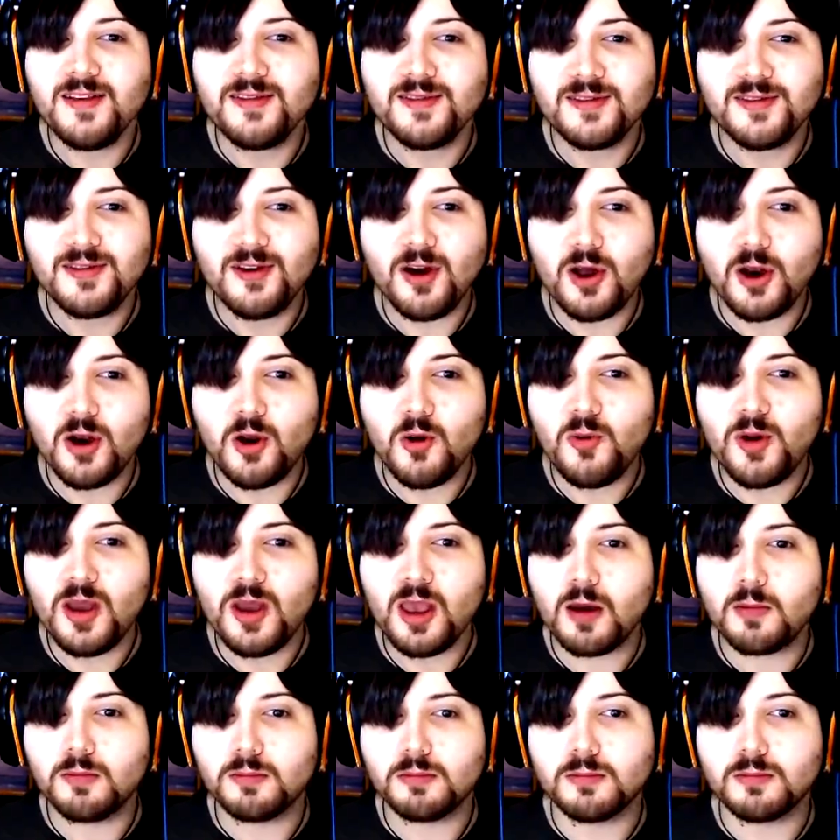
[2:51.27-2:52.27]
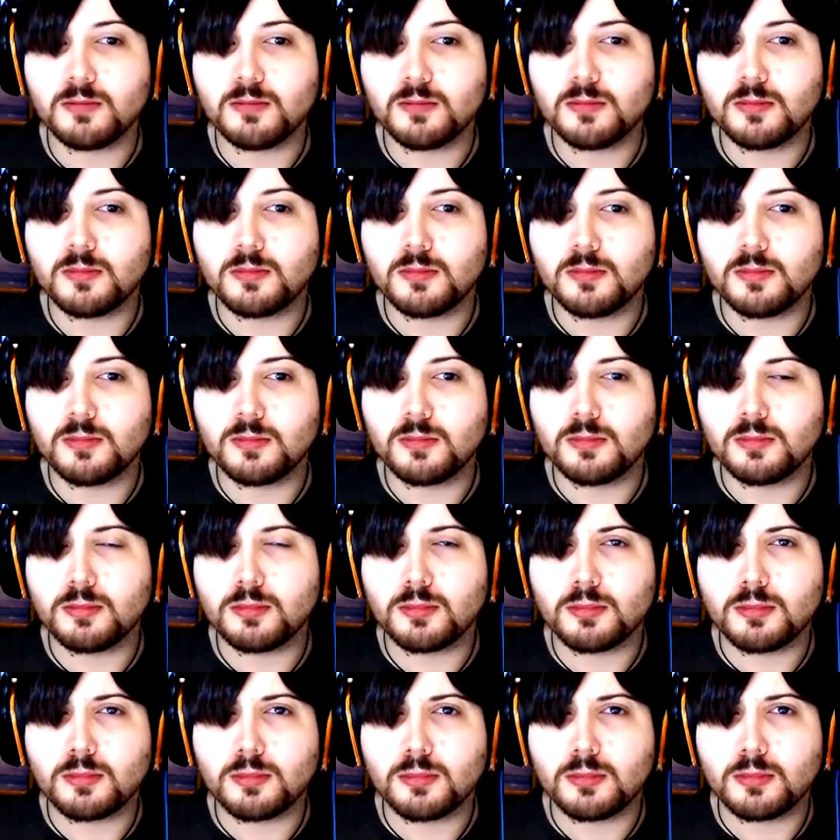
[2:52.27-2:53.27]
got away.
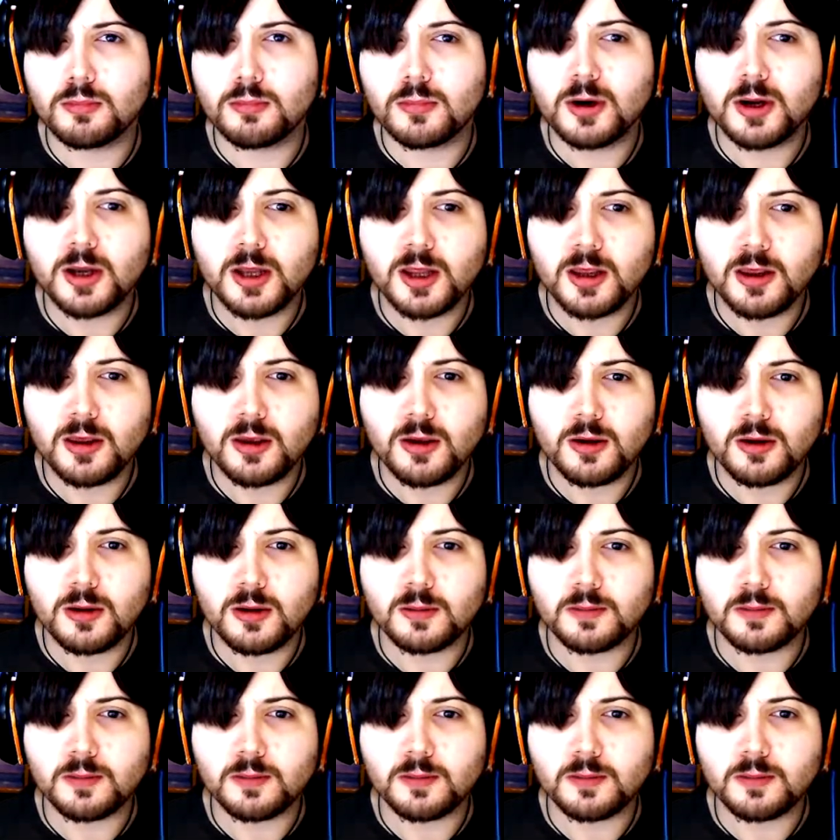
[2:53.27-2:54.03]
Where do you go?